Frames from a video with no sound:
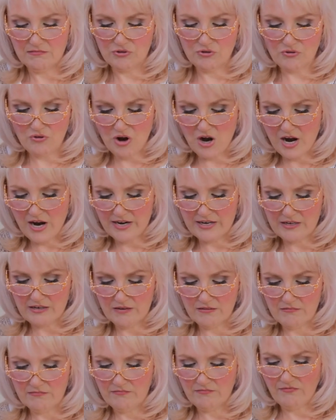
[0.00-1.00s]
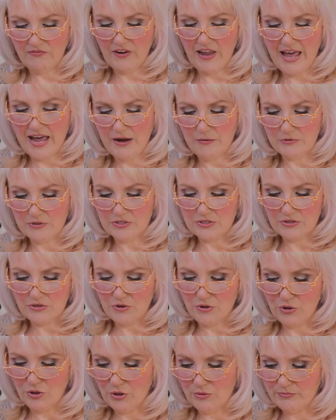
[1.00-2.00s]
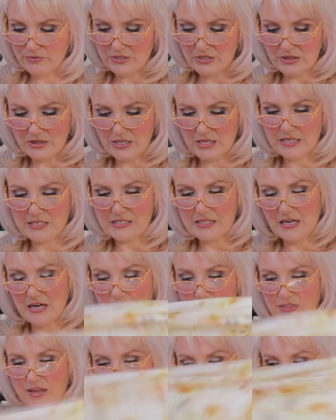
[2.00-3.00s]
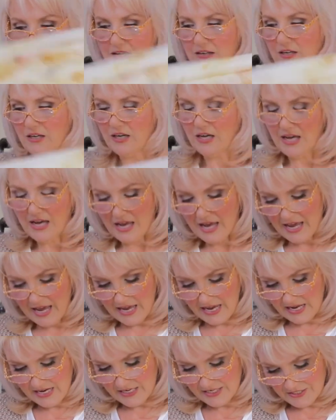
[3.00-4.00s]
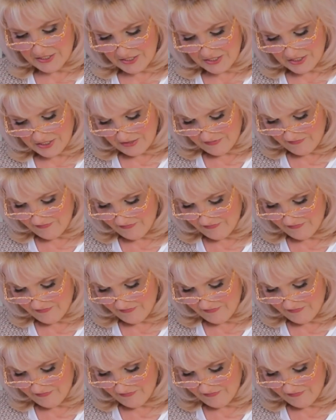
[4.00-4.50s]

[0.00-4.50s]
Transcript: dried flowers and herbs and things like that. And